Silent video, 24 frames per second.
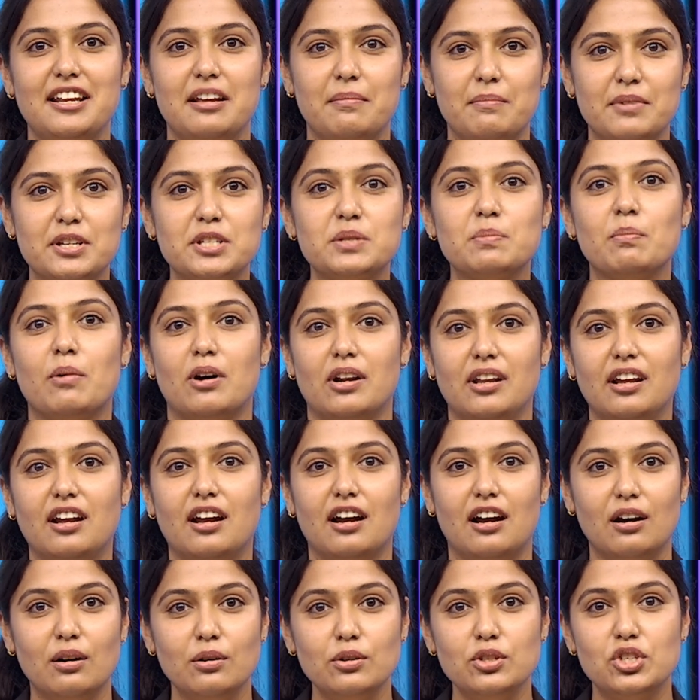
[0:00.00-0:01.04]
name is Monica
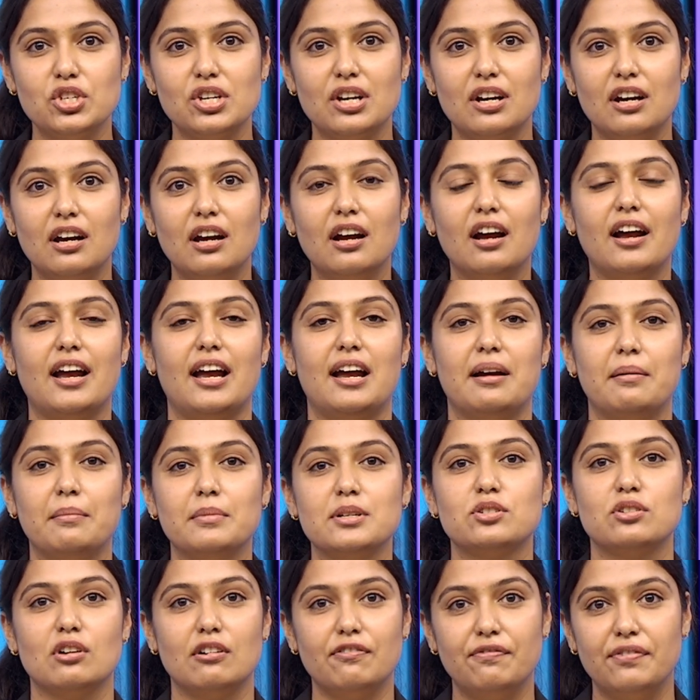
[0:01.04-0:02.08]
Ahuja. I'm a
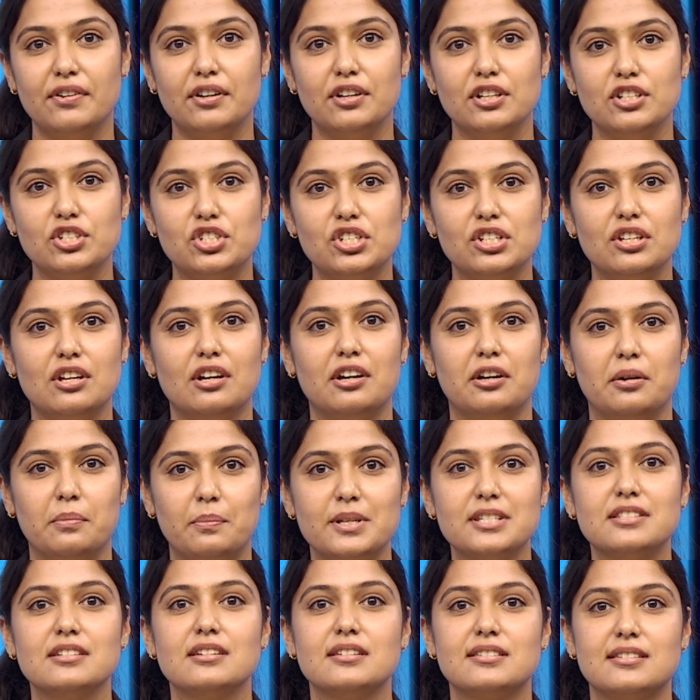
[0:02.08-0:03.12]
software engineer in
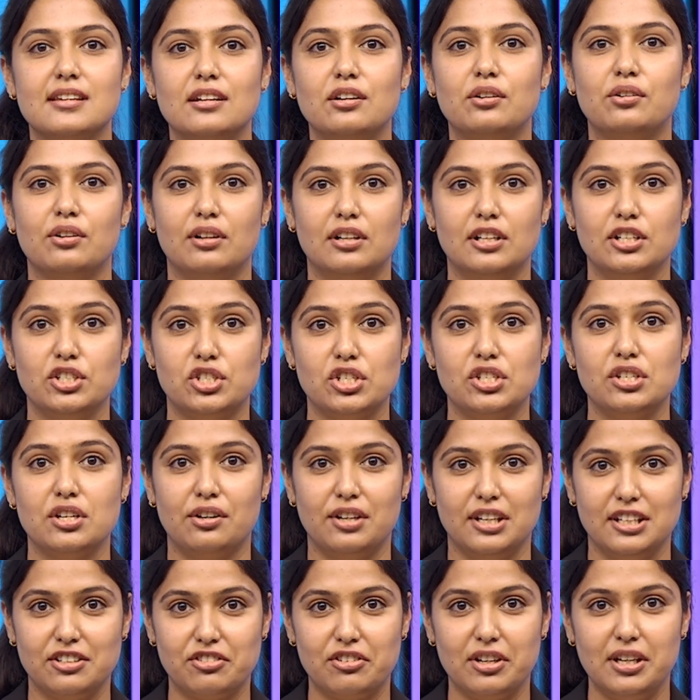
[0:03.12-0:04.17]
Business Central
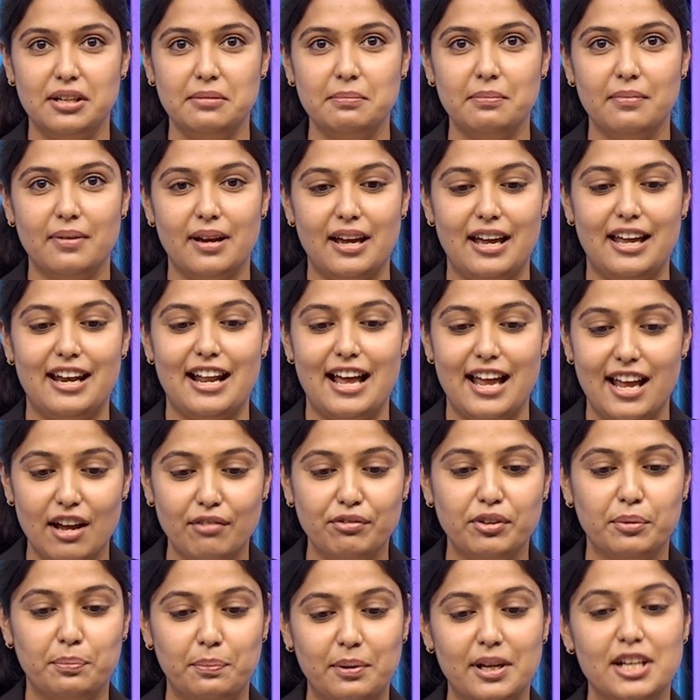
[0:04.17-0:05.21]
engineering team, and I
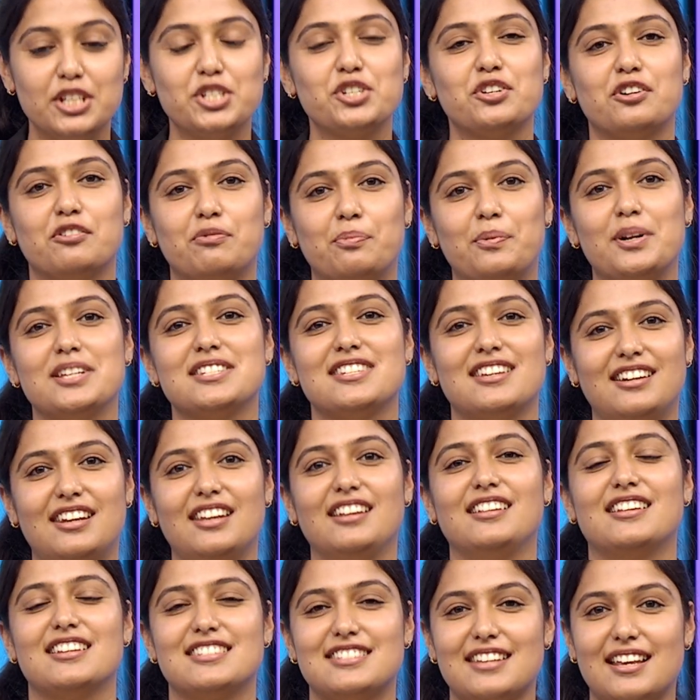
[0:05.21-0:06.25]
have the pleasure of
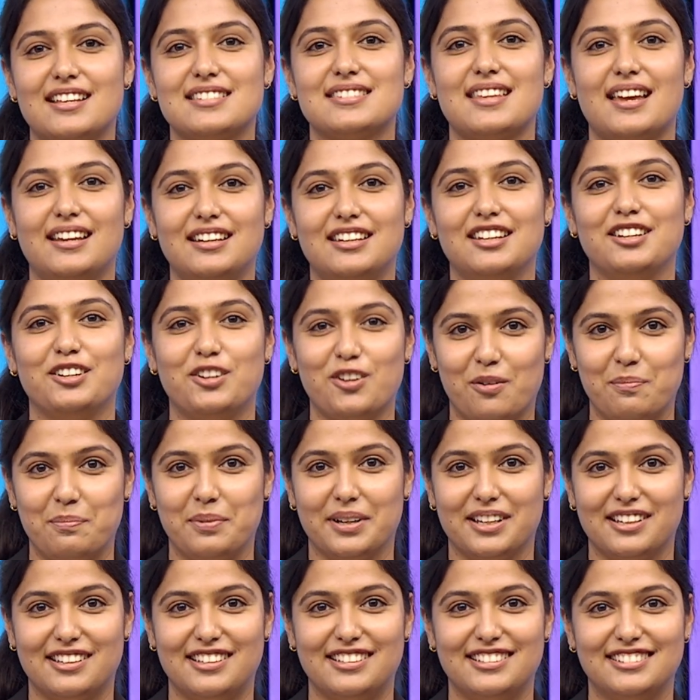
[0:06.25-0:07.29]
presenting this exciting
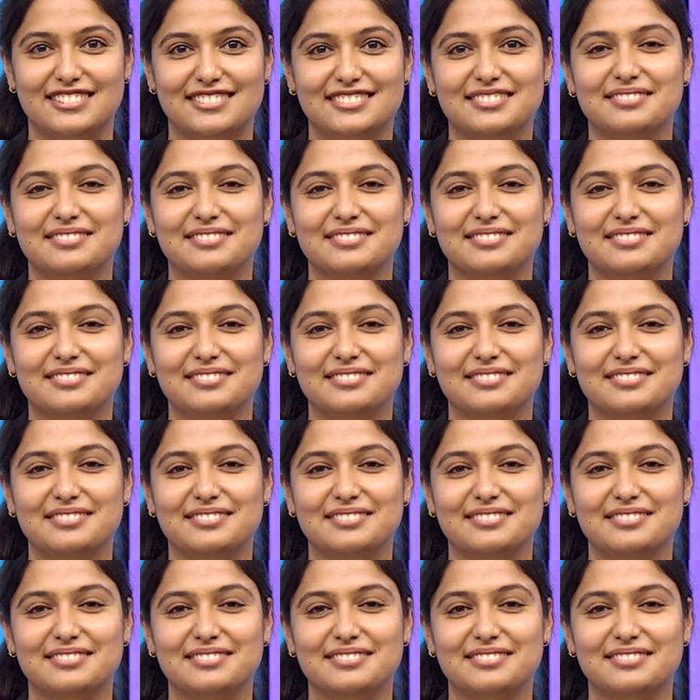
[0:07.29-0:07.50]
topic.